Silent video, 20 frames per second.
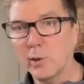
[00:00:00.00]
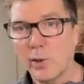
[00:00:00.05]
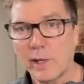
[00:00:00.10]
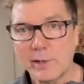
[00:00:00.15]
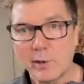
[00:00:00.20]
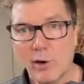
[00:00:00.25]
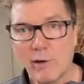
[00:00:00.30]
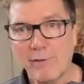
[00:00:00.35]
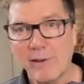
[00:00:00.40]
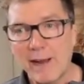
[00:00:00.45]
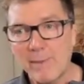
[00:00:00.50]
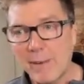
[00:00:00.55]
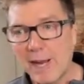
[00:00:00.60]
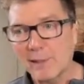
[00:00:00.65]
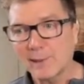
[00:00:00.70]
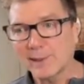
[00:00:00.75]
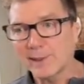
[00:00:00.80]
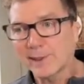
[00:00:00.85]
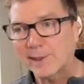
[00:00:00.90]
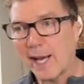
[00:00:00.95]
So I know if I'm
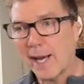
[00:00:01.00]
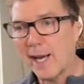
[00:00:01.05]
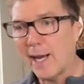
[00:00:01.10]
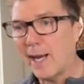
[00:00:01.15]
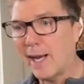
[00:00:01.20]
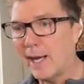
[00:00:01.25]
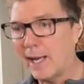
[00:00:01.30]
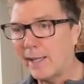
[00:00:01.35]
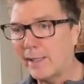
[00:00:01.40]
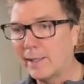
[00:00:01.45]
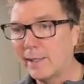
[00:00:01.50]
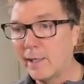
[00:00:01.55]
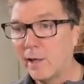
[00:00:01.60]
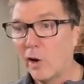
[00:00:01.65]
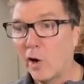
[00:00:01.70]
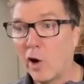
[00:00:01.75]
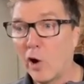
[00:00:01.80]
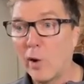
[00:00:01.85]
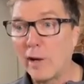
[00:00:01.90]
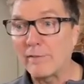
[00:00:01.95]
outside,
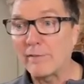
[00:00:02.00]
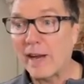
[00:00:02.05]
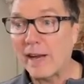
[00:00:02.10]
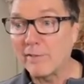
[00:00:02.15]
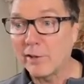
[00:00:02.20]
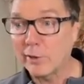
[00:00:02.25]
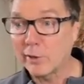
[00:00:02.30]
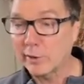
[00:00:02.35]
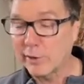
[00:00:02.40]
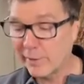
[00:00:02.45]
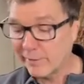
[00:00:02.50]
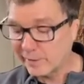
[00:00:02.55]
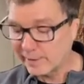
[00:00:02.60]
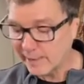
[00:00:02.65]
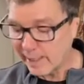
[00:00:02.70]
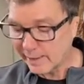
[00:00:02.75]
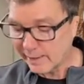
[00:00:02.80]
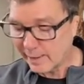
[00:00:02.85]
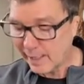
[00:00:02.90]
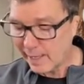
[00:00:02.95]
oh, at 500th of a
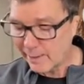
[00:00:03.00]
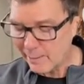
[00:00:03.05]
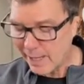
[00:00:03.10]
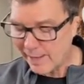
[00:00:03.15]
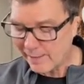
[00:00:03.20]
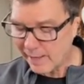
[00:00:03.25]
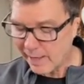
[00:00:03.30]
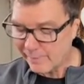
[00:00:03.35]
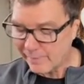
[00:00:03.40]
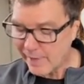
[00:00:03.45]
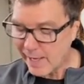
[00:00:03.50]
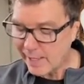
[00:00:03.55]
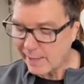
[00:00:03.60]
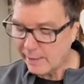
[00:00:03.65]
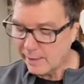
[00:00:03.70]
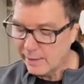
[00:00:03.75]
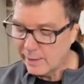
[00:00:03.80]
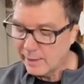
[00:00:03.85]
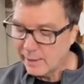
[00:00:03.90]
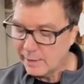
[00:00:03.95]
second, I'm at
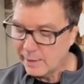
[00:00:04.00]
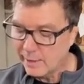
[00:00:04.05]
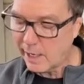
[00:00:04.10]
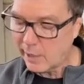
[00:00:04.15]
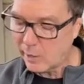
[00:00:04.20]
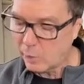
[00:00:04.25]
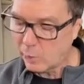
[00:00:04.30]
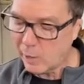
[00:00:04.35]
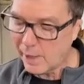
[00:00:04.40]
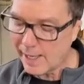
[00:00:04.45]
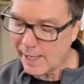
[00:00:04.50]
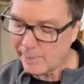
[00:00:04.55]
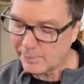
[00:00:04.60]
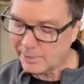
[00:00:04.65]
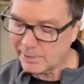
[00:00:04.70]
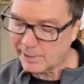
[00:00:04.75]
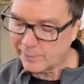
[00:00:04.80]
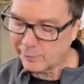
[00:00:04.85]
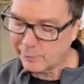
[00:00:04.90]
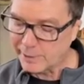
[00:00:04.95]
f8. Now, what
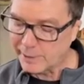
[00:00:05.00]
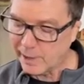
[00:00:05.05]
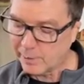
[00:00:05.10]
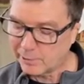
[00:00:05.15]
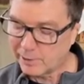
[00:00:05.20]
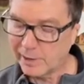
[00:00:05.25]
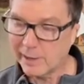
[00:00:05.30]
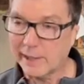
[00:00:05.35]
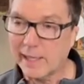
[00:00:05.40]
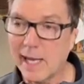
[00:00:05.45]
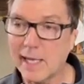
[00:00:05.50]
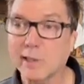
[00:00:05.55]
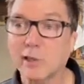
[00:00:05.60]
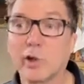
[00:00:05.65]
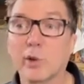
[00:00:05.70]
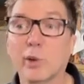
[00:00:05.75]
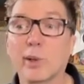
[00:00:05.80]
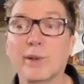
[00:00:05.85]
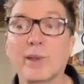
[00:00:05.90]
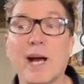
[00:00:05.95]
happens if we double it again?
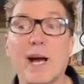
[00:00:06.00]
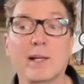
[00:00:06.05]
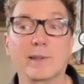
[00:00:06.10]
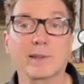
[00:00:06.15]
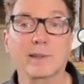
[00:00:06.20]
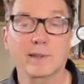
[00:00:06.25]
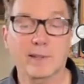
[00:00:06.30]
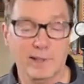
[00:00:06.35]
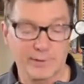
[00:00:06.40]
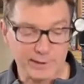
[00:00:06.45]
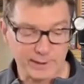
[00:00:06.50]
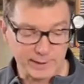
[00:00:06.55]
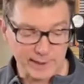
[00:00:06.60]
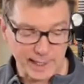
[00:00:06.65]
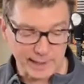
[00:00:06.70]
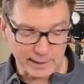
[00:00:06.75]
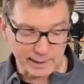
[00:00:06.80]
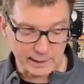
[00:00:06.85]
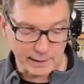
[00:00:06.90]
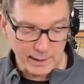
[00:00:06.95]
Go to 1,000th of a
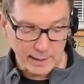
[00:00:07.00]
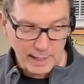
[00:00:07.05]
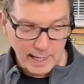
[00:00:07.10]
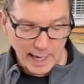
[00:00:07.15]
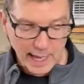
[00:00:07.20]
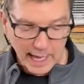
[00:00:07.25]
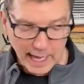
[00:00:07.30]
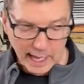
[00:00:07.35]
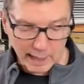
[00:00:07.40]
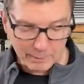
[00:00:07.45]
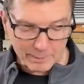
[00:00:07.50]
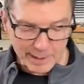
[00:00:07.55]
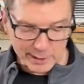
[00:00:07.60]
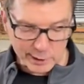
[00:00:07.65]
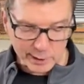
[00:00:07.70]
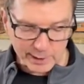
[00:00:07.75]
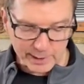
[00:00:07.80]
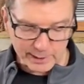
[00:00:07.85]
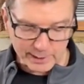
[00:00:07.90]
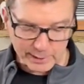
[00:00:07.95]
second. I'll
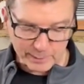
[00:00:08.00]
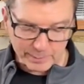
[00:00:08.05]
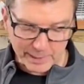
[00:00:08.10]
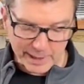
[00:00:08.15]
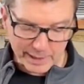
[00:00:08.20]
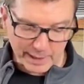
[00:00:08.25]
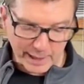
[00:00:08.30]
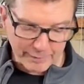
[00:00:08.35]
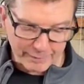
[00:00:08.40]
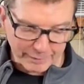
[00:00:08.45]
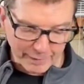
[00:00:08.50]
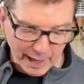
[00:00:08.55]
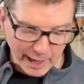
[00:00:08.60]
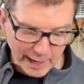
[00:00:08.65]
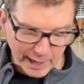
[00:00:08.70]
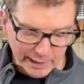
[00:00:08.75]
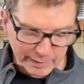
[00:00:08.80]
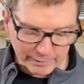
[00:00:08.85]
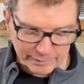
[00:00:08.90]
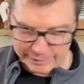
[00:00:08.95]
bet you this will be at
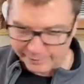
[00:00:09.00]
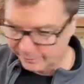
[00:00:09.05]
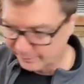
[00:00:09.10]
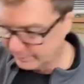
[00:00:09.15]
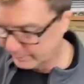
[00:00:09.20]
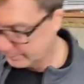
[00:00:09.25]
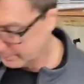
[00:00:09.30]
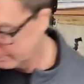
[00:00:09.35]
f5,